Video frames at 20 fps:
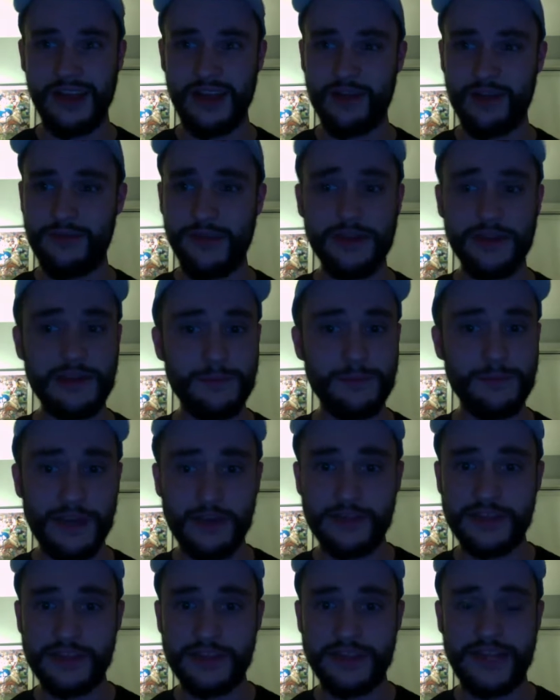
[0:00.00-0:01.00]
very
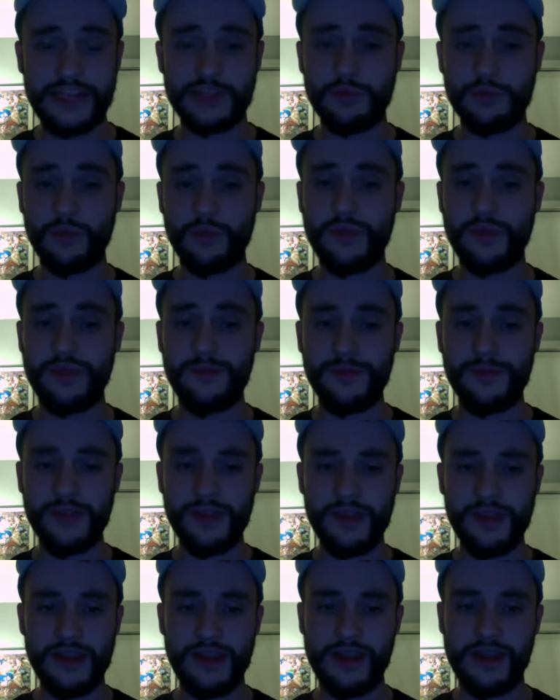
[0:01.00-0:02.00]
competitive at the catch point,
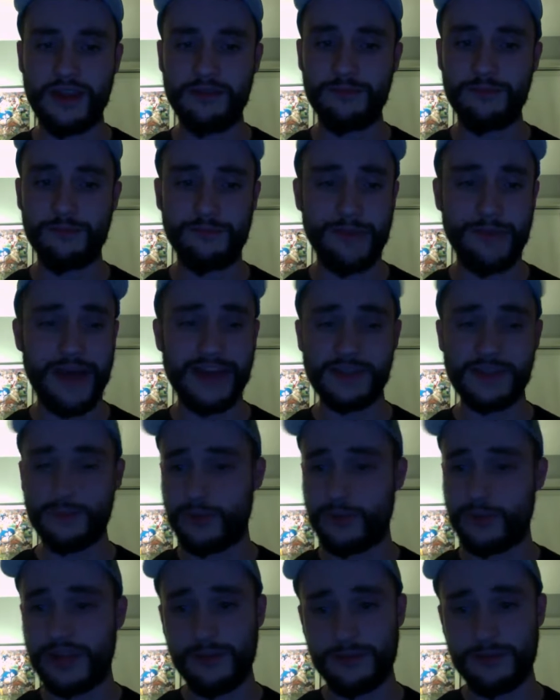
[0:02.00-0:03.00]
pass
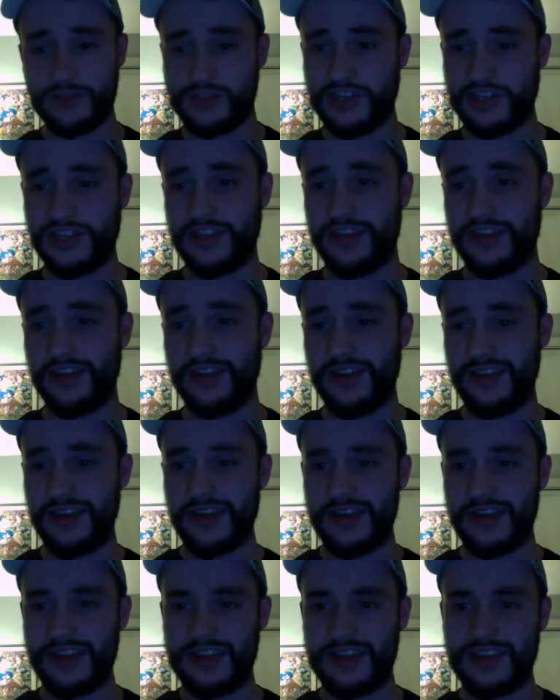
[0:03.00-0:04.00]
breakup machine.
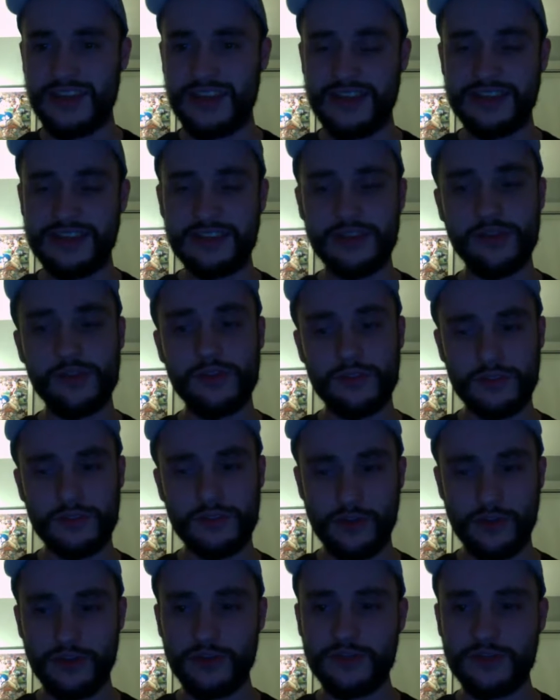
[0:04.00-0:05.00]
He's a little
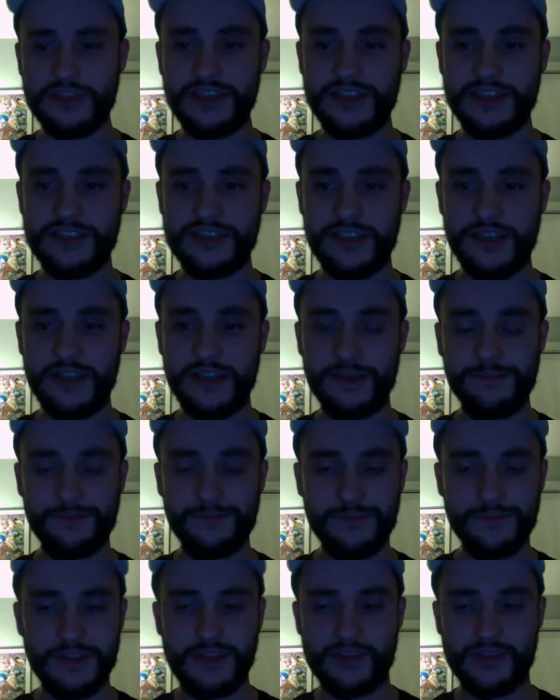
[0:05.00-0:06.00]
struggles in
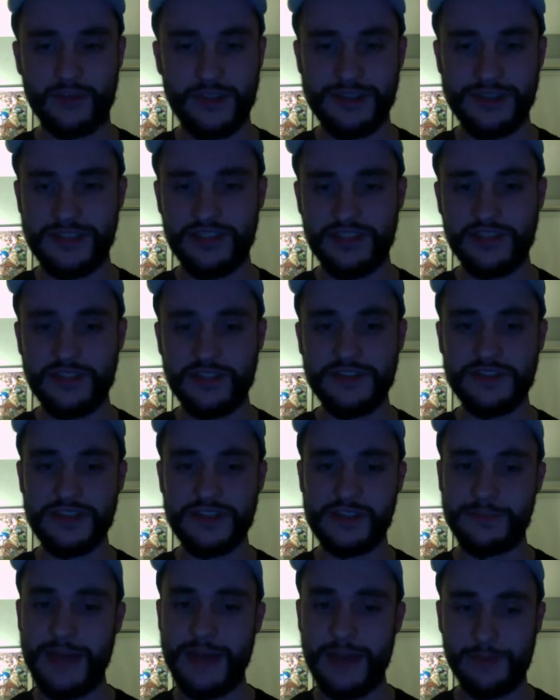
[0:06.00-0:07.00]
his transitions
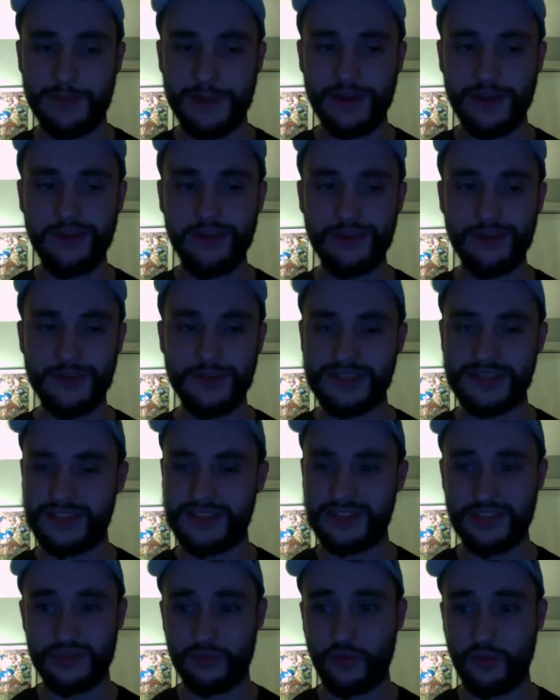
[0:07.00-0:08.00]
and his back pedal because
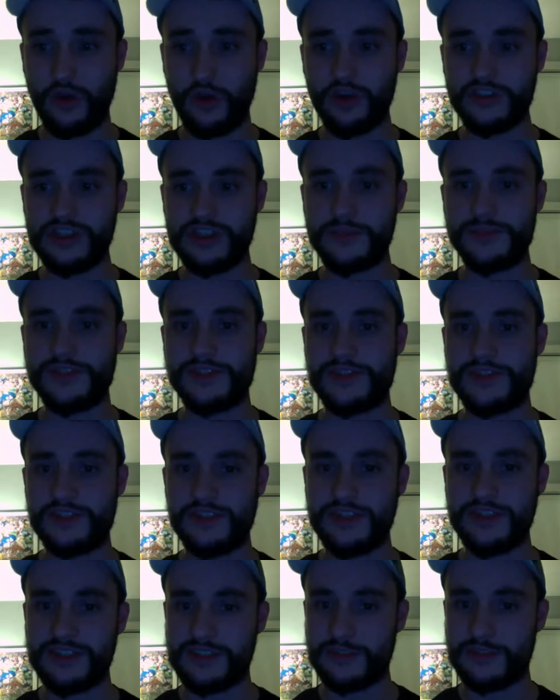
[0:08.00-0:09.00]
he's just raw to the
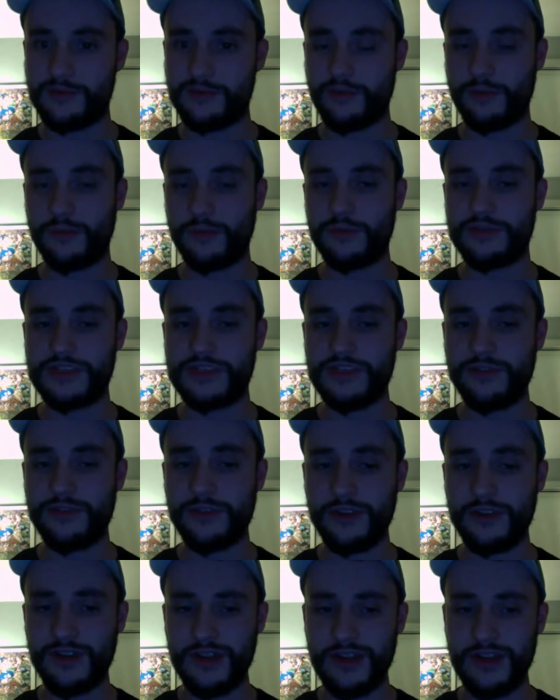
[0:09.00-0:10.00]
position because he's a former
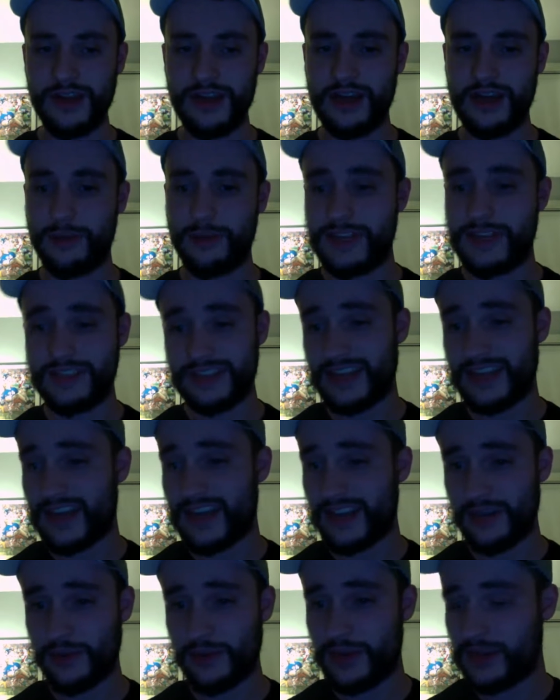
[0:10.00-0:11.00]
receiver. But he's a
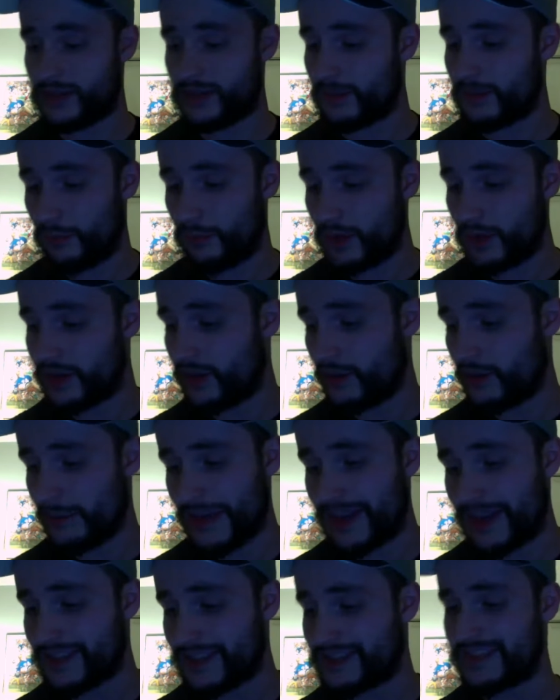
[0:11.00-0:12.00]
guy who, again, can break on
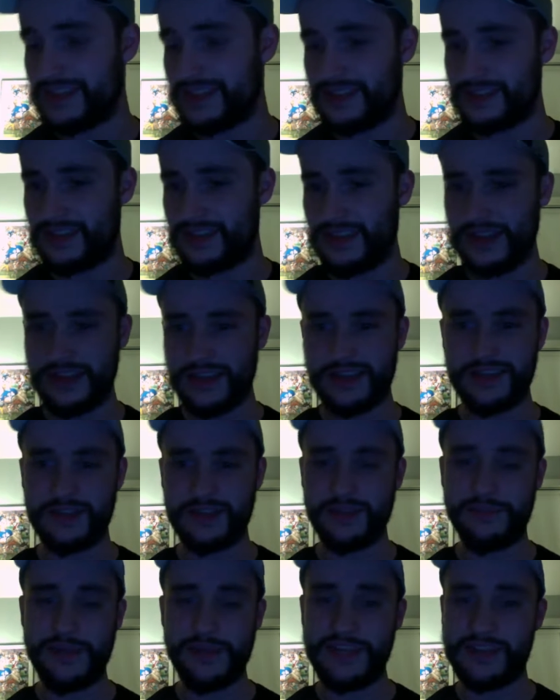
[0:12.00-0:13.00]
passes,
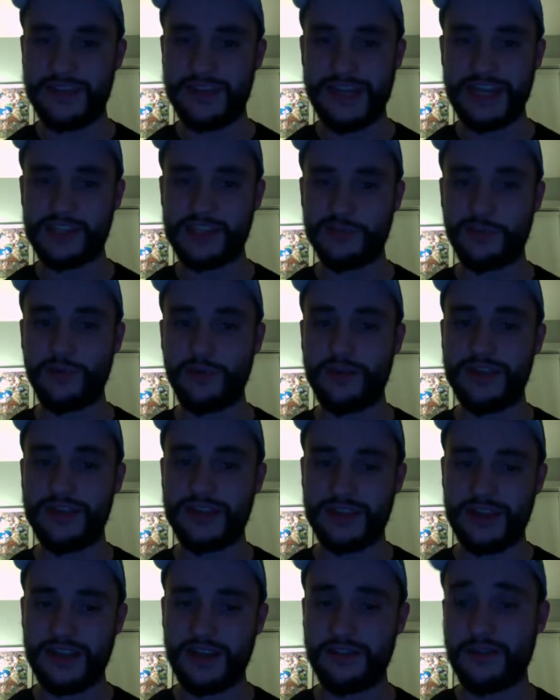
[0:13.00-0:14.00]
can compete at the catch
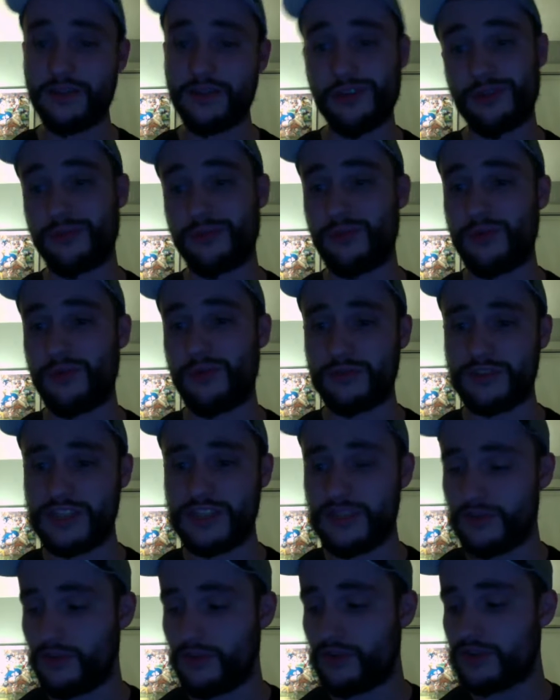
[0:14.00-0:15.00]
point, can cover your number one
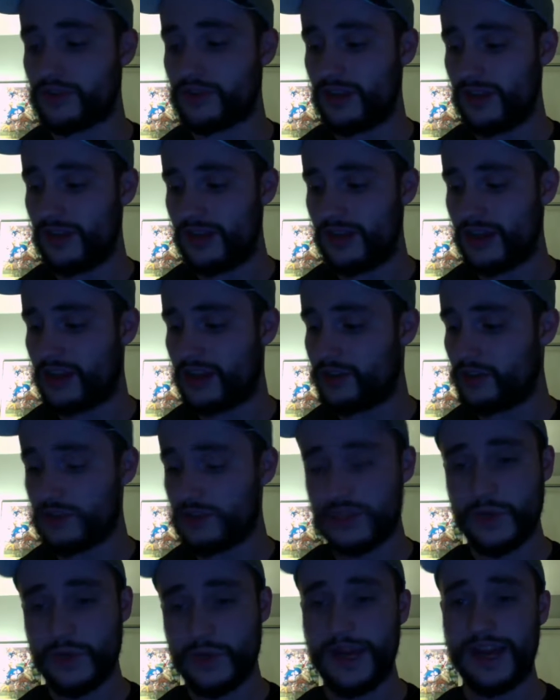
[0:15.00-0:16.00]
receivers.
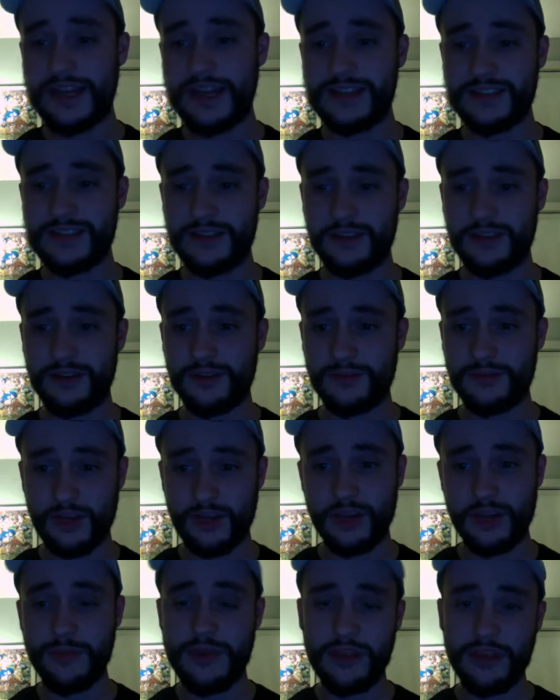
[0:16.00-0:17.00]
Those two guys they're
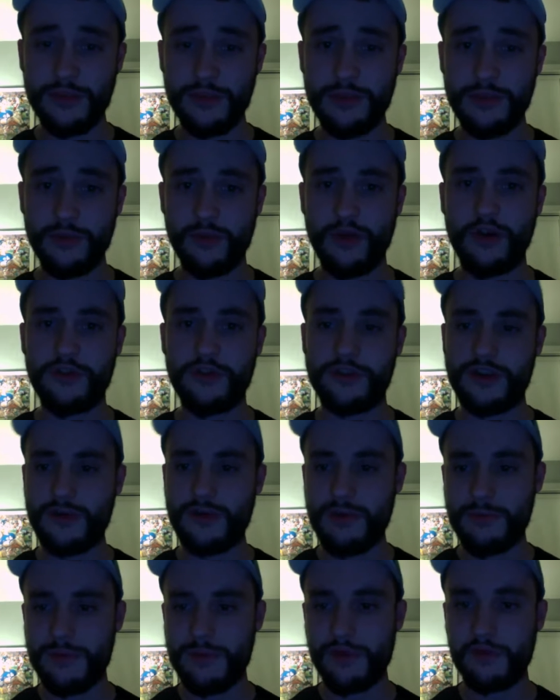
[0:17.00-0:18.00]
going to be a little bit raw. They're
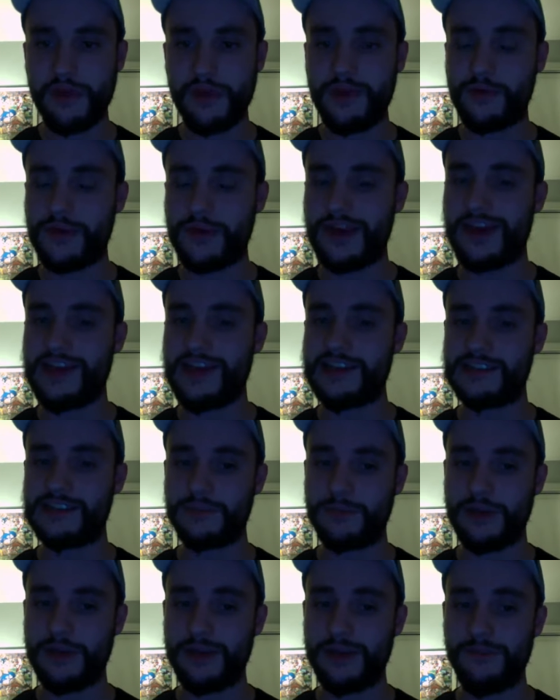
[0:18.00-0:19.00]
going to be mid-round guys, but